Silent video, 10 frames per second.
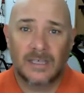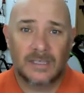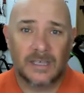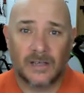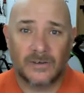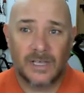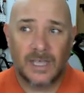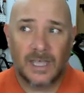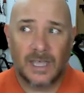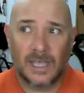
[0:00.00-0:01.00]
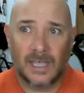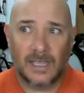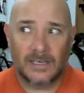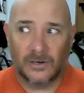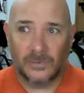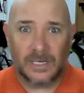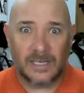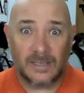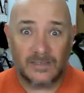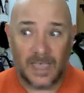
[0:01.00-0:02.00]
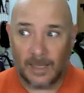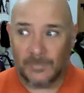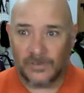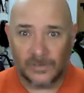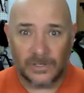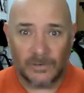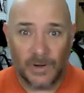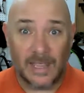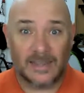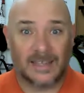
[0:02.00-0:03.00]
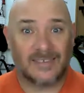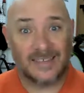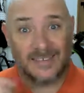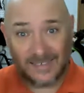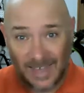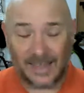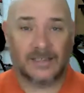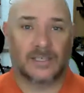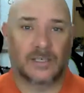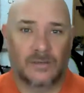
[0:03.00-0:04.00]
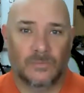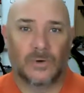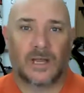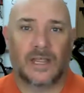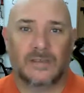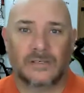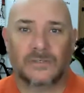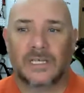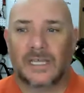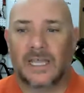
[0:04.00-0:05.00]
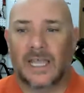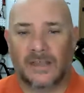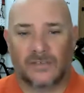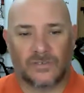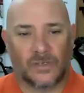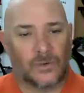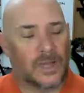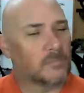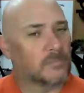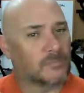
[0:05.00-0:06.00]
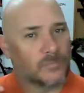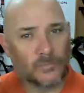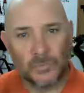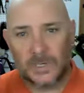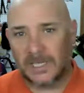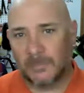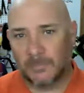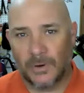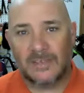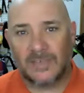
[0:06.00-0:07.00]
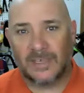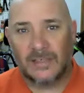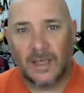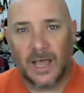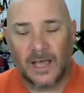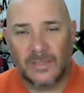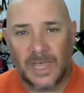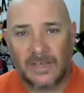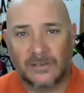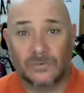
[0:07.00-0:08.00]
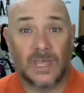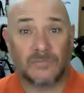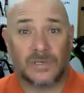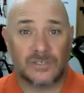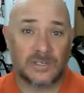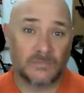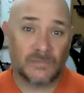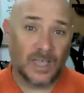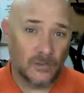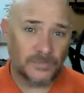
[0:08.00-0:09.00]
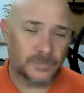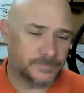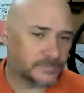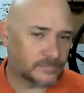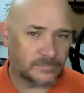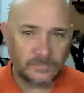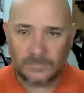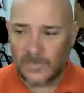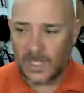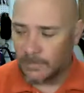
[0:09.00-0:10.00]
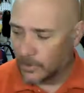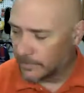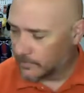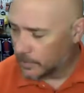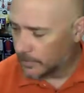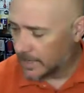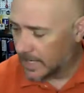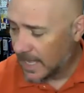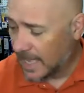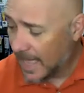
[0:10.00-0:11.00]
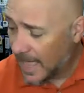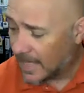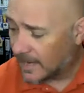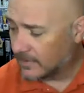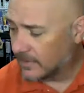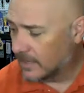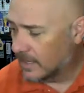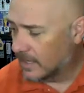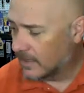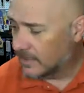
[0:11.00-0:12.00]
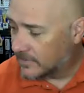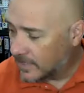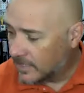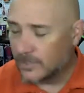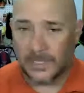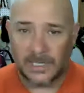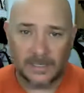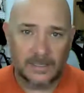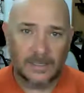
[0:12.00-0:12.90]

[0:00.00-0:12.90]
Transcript: And you know what? He's absolutely right. That's exactly what I do. And so I'm really embracing that new definition of self and moving forward and continuing.